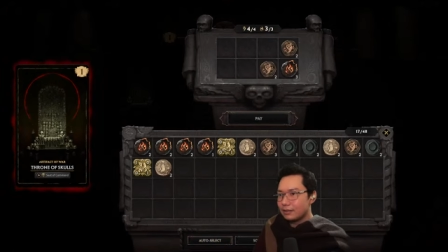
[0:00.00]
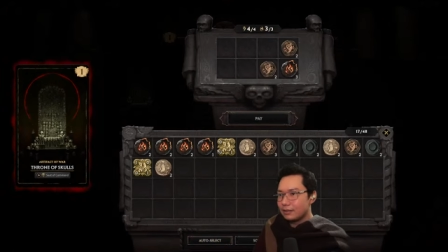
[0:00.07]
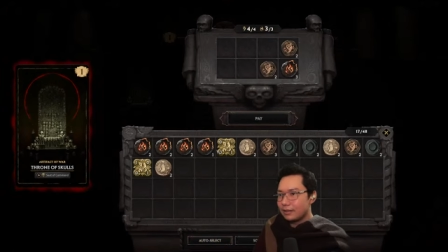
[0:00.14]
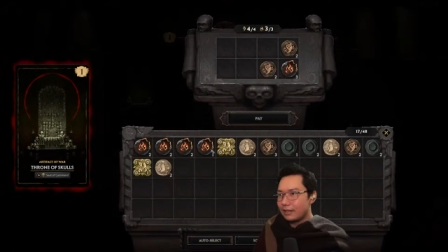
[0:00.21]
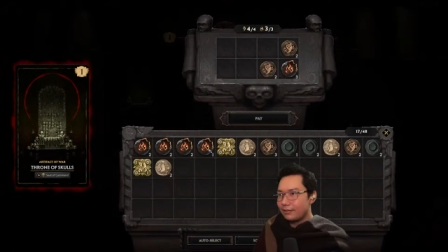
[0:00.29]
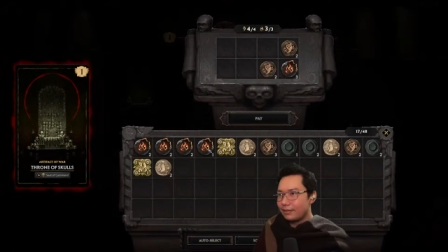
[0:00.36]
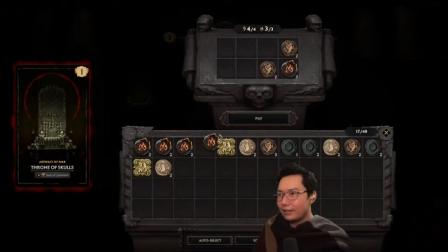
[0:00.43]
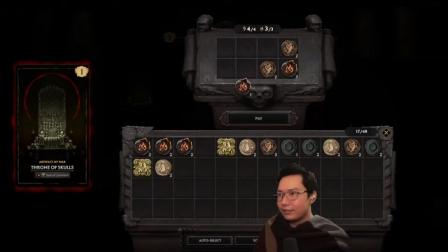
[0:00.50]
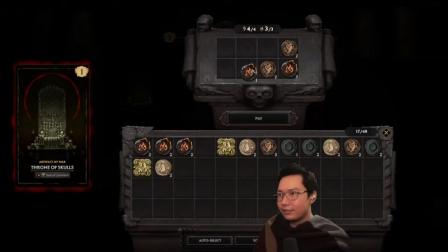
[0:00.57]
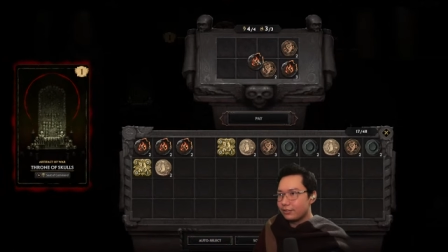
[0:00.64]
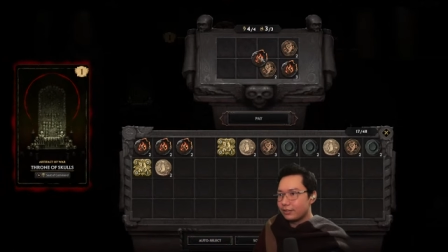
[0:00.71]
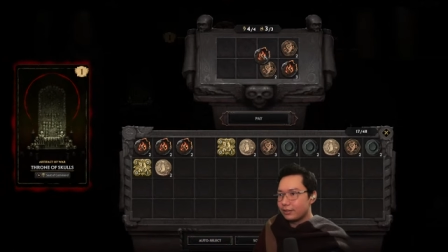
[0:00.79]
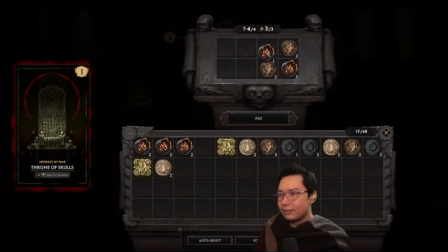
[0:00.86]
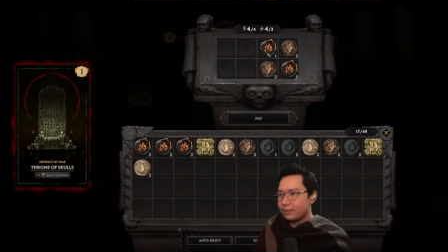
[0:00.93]
I have an
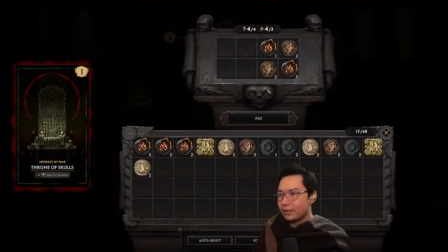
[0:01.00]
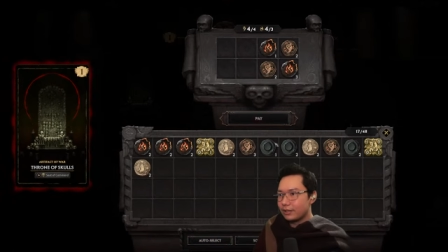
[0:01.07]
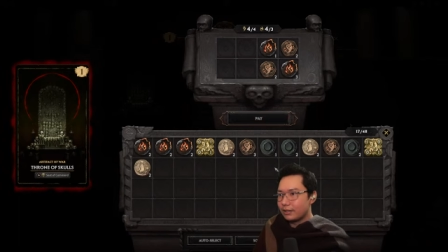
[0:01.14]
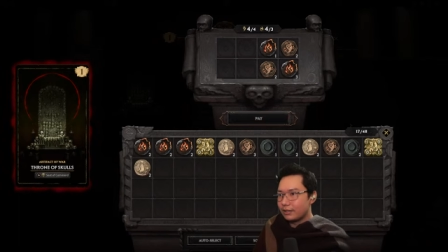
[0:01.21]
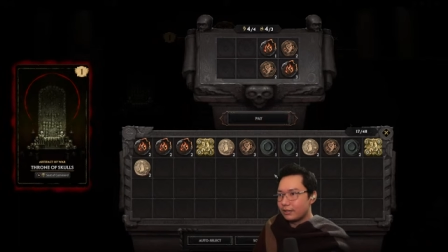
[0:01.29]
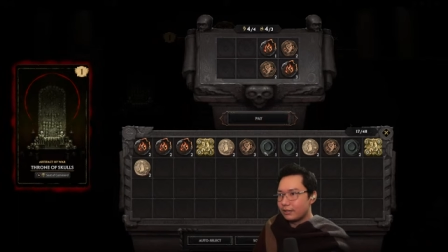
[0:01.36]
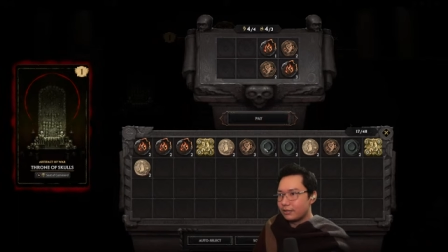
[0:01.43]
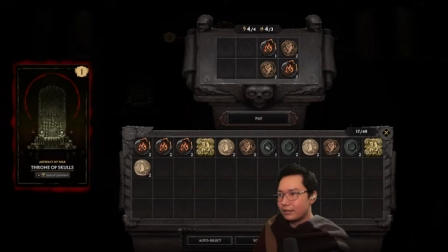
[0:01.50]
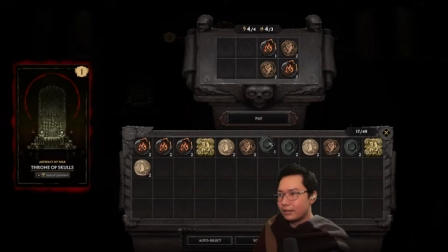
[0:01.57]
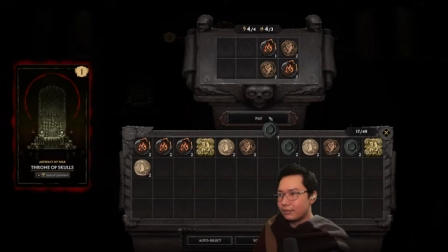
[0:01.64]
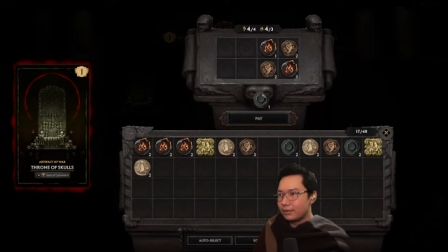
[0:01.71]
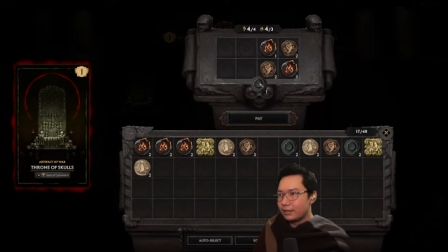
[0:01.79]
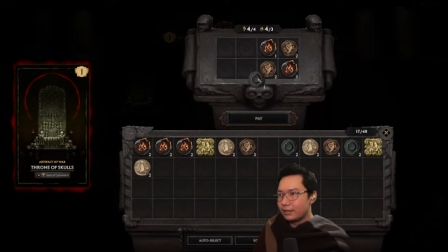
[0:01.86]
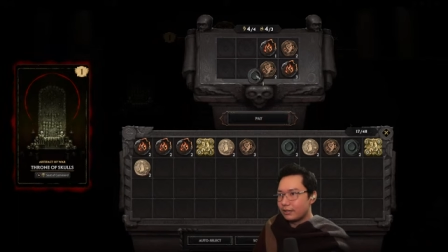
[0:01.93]
extra one of those
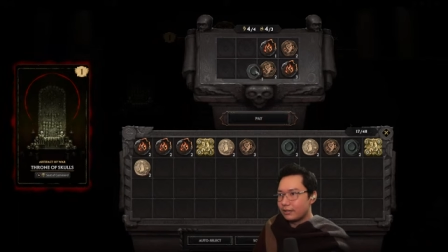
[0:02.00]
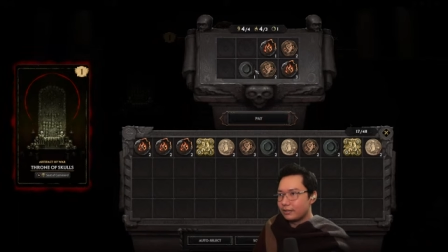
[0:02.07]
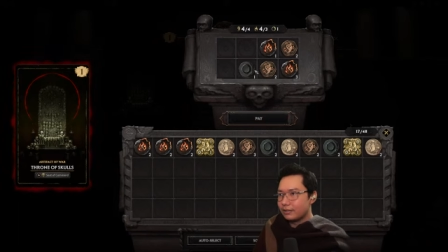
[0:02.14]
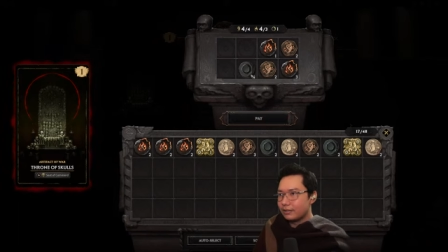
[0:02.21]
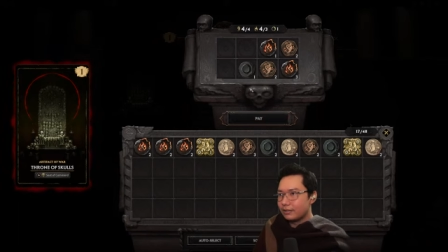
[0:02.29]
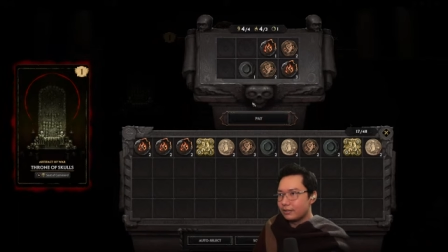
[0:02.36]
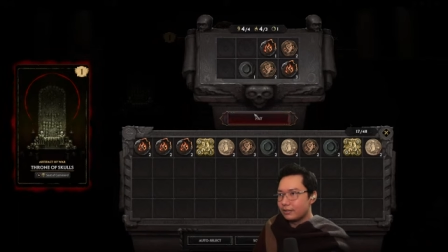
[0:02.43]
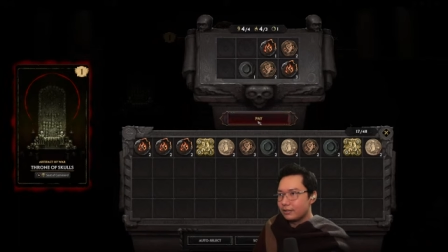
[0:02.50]
and one of those.